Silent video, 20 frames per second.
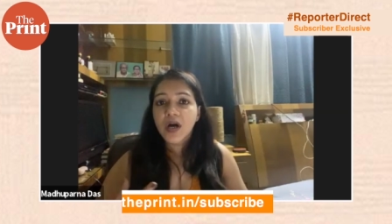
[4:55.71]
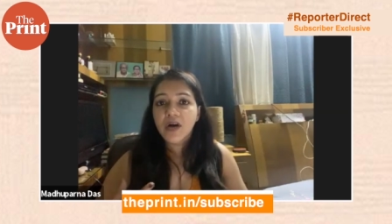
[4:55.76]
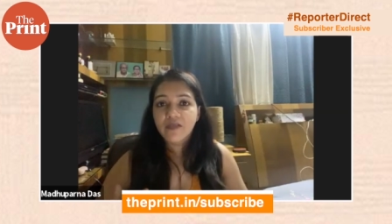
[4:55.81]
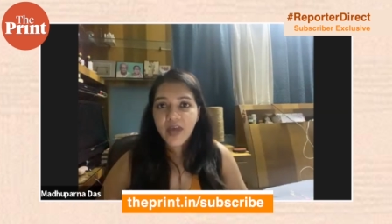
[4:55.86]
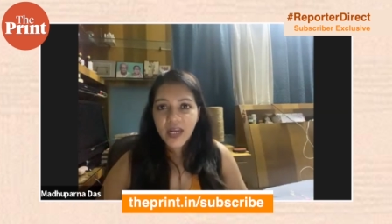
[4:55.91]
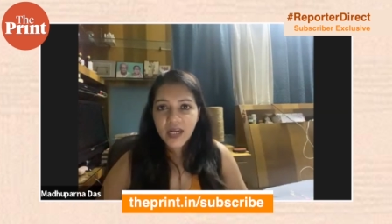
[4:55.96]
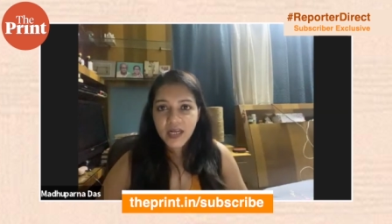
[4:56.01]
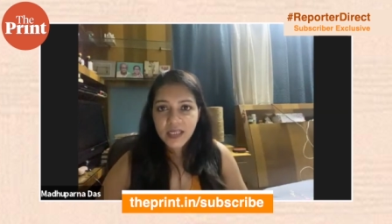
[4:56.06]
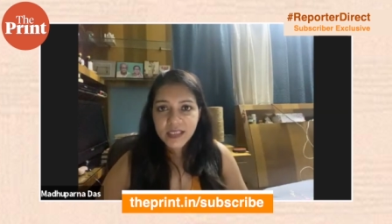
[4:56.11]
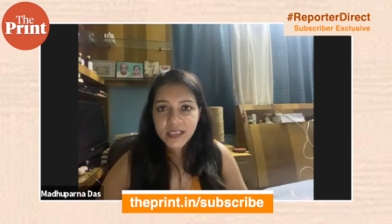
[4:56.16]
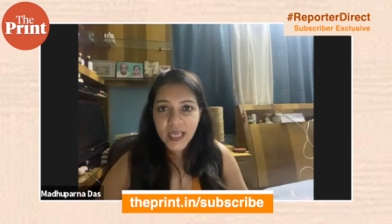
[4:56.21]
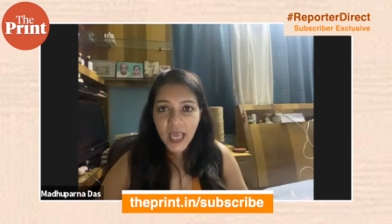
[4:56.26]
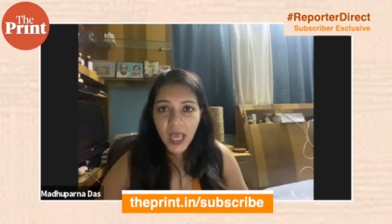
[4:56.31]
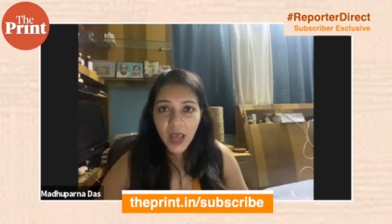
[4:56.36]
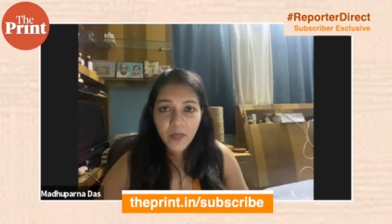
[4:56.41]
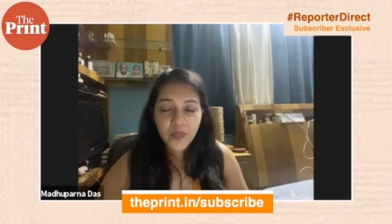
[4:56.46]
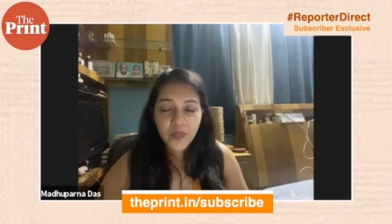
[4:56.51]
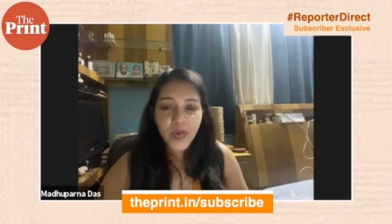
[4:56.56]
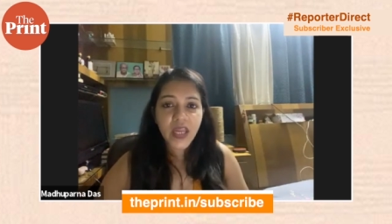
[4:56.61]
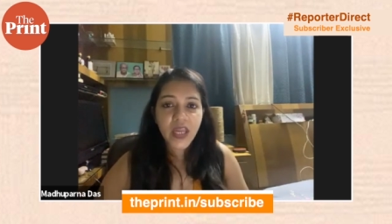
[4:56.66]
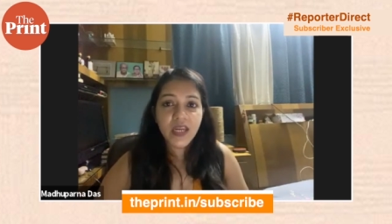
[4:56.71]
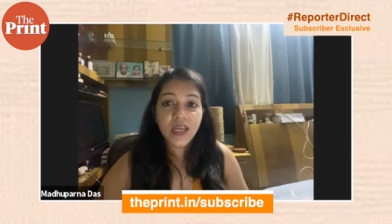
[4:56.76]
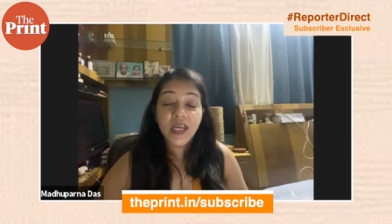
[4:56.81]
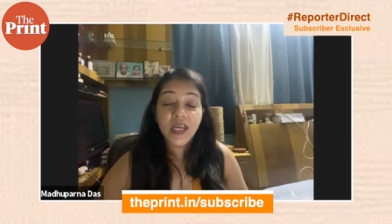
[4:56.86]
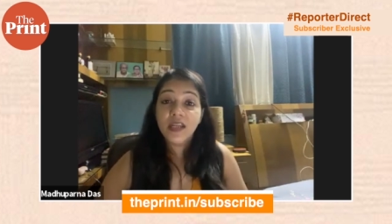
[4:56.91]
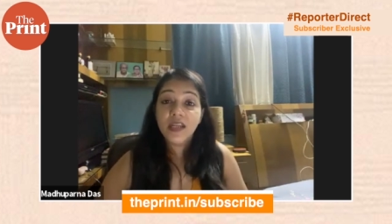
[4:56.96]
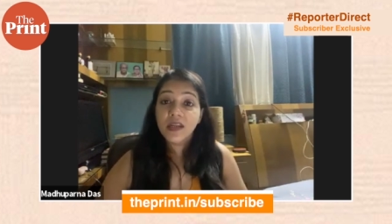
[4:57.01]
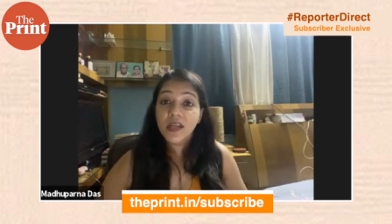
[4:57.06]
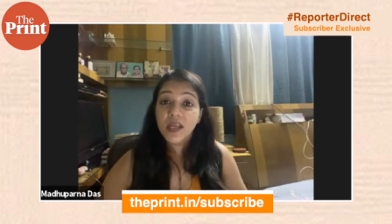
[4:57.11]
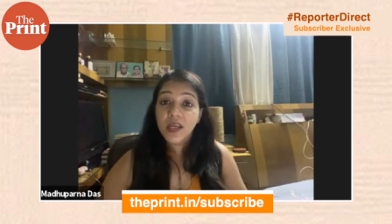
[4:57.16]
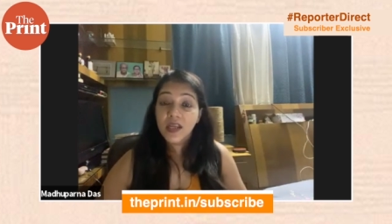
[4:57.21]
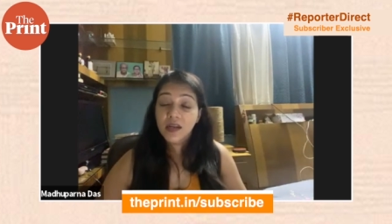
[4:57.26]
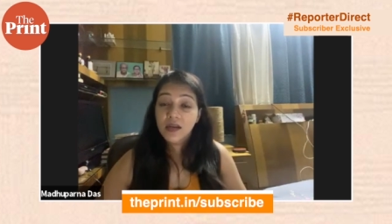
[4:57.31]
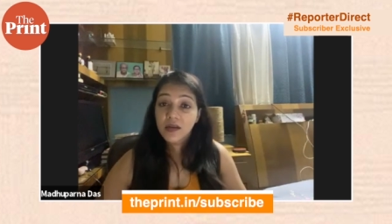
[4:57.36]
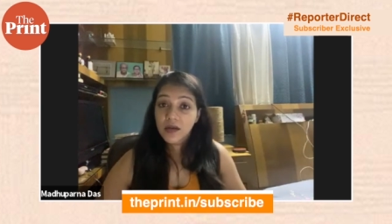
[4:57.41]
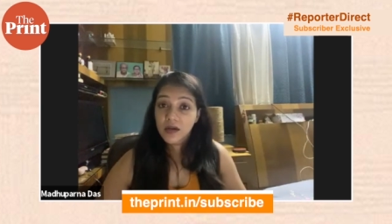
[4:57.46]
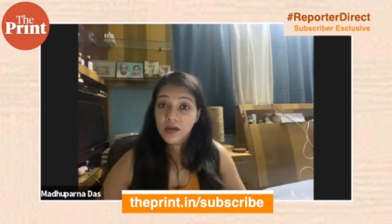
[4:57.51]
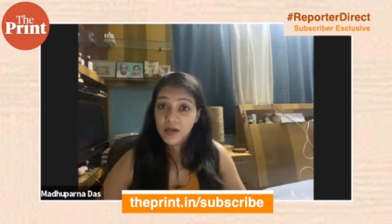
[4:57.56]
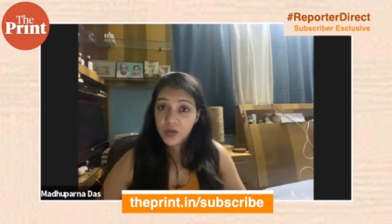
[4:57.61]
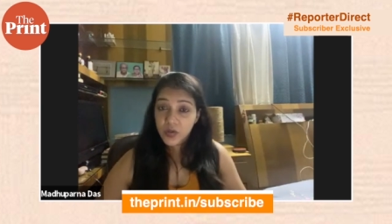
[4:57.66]
awareness campaign in in
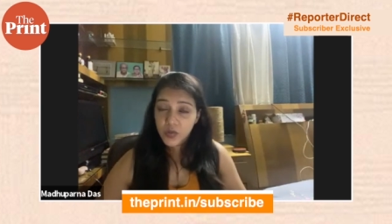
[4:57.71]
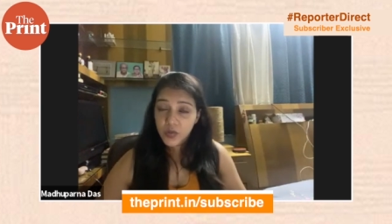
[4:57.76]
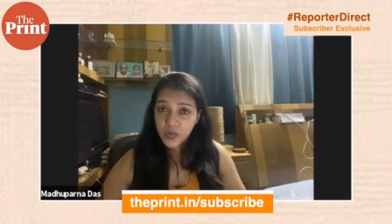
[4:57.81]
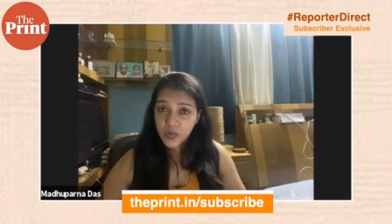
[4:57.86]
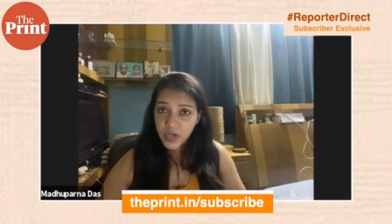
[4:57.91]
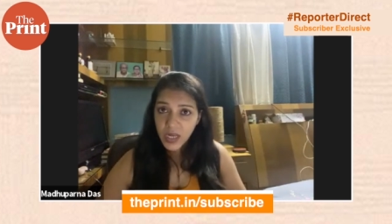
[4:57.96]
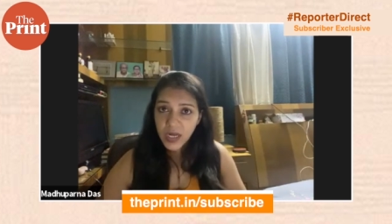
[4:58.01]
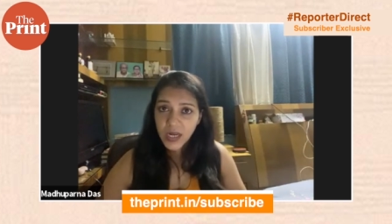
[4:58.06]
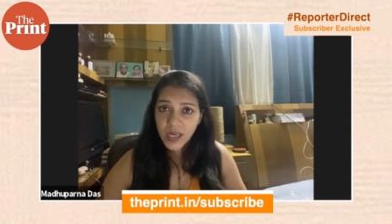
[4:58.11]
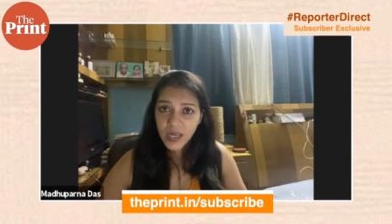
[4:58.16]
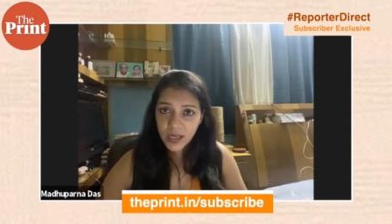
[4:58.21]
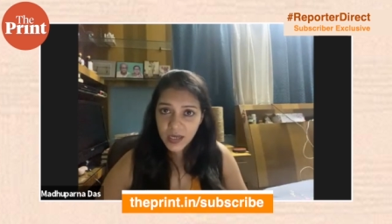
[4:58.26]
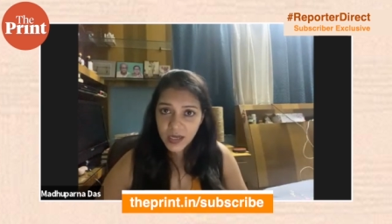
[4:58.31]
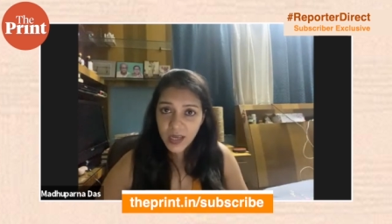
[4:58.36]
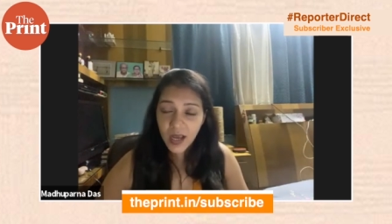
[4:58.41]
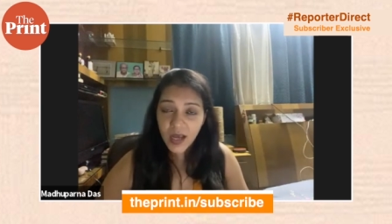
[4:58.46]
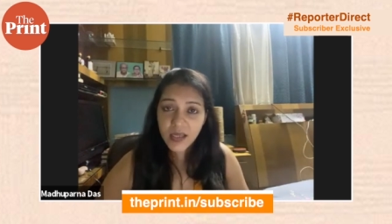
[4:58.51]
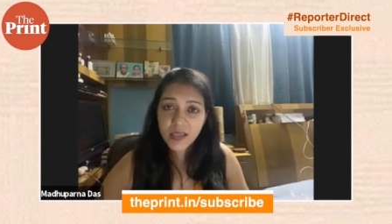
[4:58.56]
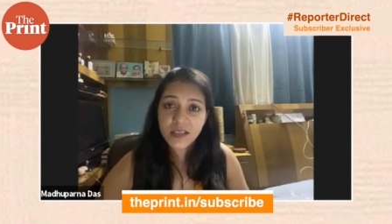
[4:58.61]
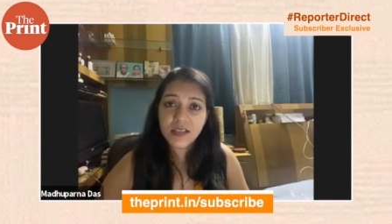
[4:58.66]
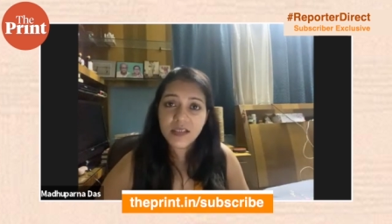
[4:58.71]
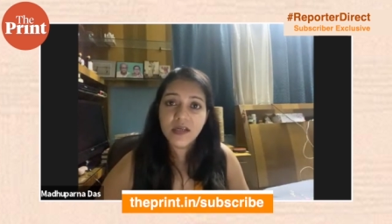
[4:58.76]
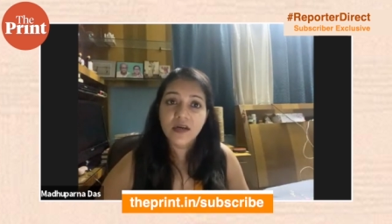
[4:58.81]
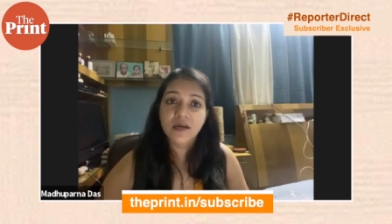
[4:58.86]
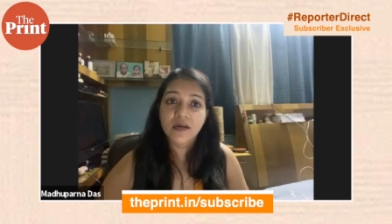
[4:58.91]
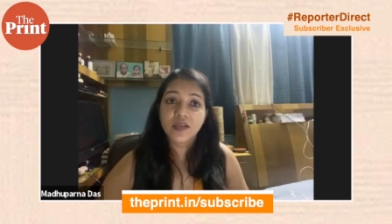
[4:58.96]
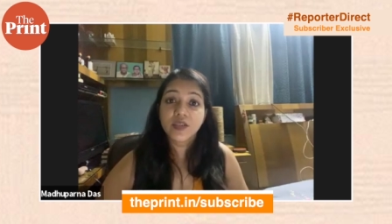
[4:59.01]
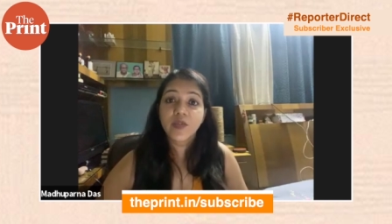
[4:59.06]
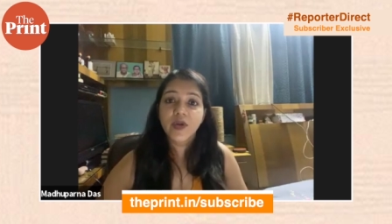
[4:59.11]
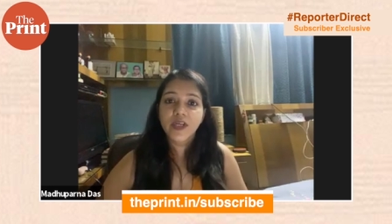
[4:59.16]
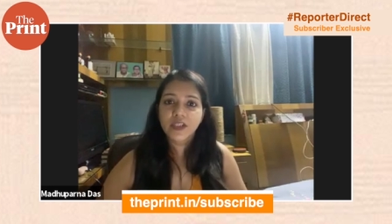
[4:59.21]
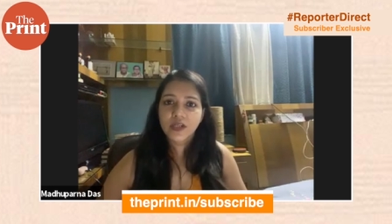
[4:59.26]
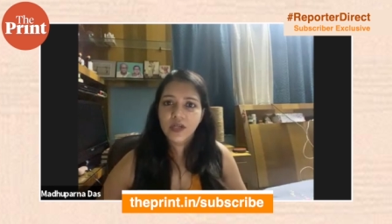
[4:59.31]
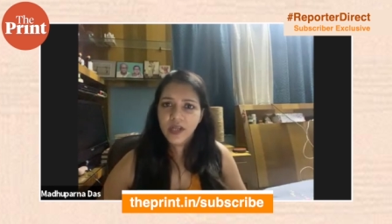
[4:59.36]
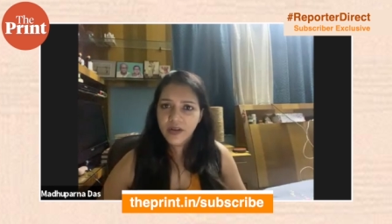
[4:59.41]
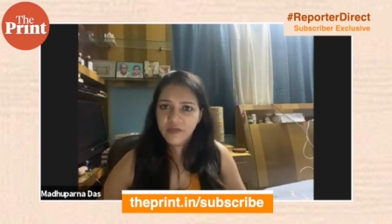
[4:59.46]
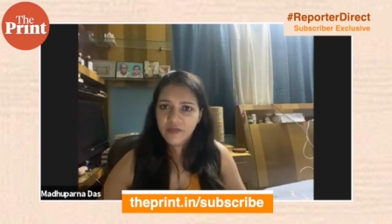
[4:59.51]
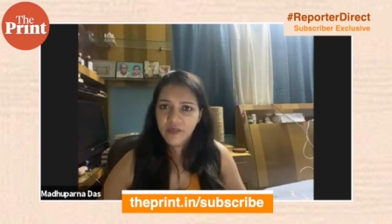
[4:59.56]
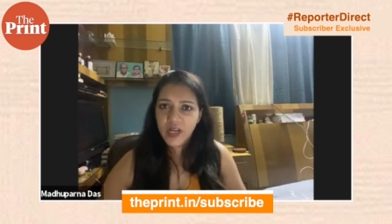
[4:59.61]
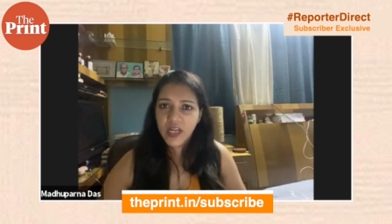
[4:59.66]
uh, rural areas uh, especially
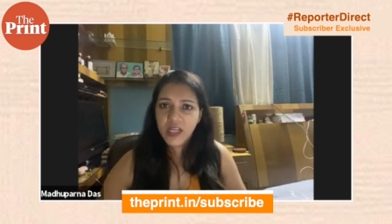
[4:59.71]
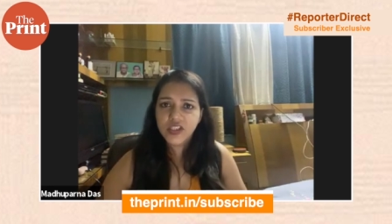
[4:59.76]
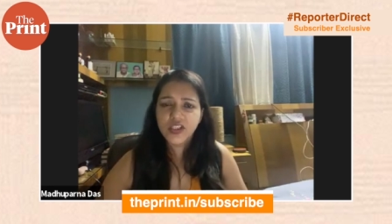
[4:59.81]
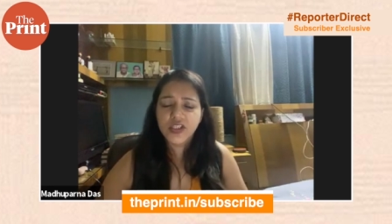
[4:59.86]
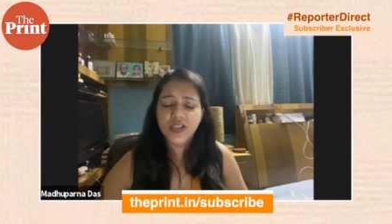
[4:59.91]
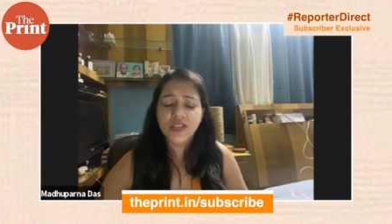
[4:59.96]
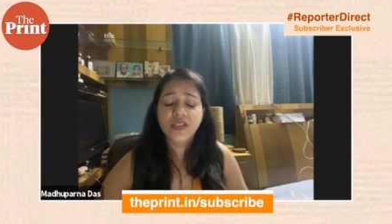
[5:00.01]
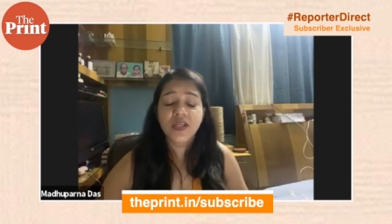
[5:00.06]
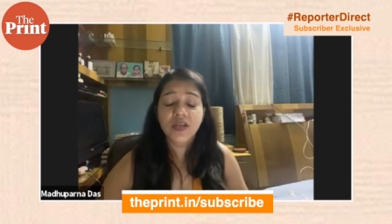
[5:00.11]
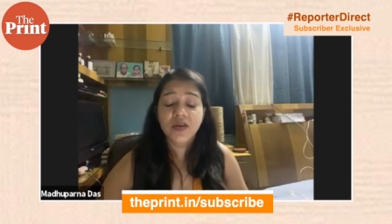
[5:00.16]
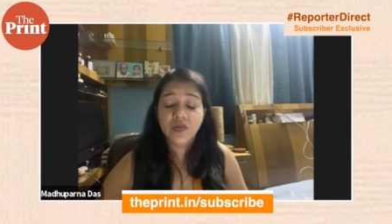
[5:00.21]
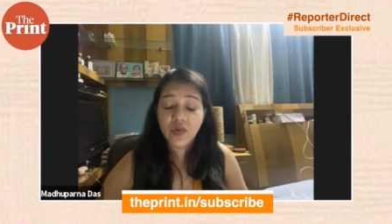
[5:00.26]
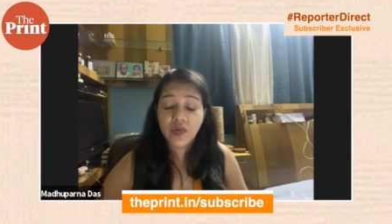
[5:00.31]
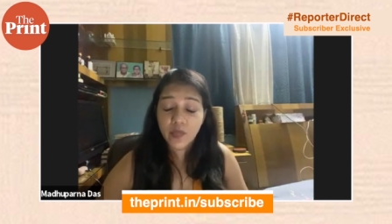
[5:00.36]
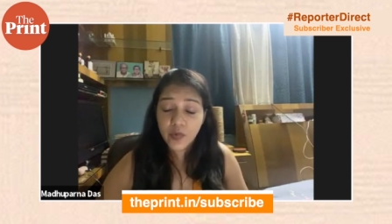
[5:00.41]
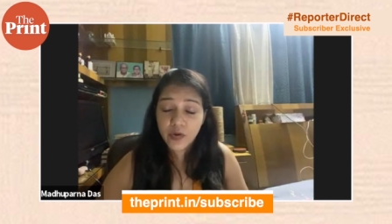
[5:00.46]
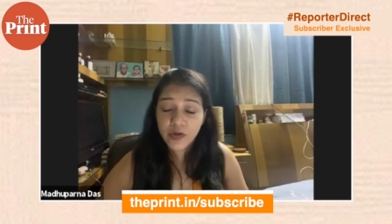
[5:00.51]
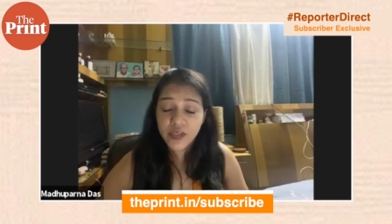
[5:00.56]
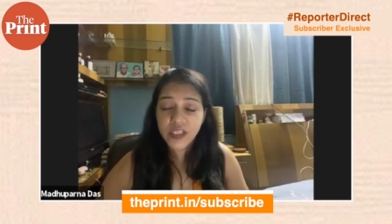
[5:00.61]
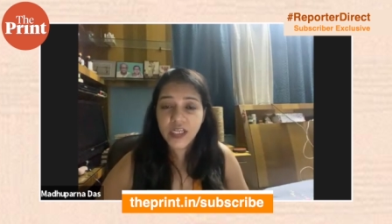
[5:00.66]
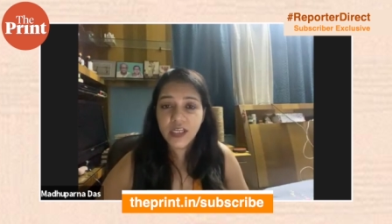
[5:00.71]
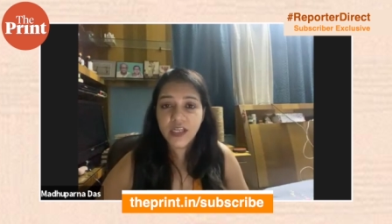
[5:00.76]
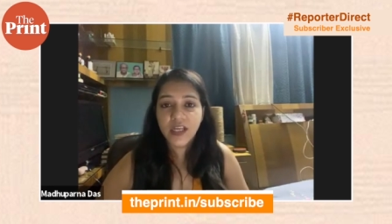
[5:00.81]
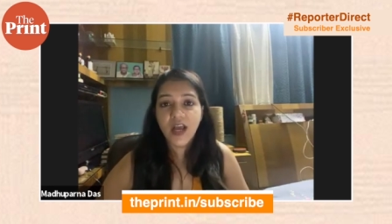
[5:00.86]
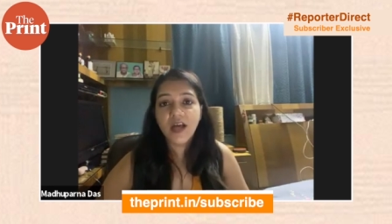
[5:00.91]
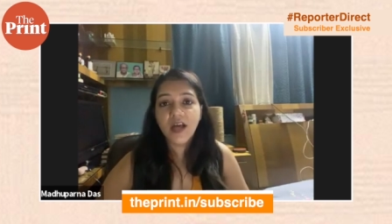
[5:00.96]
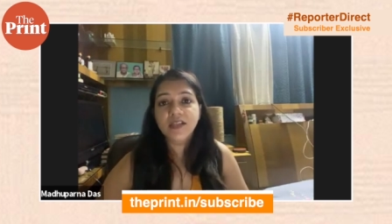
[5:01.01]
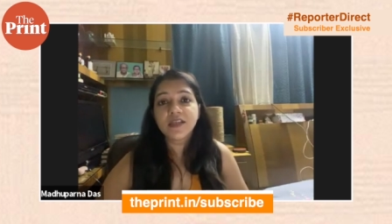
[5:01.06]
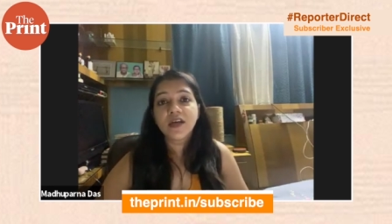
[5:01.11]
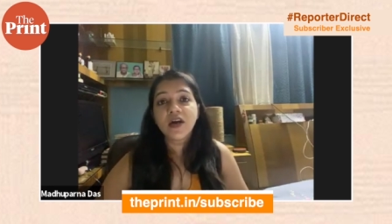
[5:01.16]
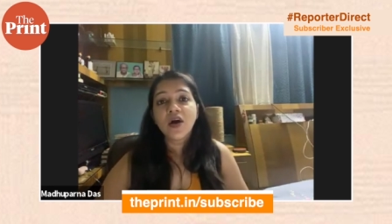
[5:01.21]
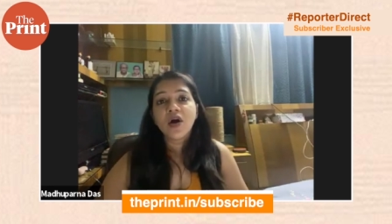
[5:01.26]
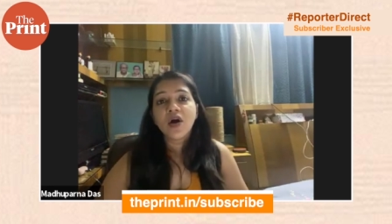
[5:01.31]
in villages in remote areas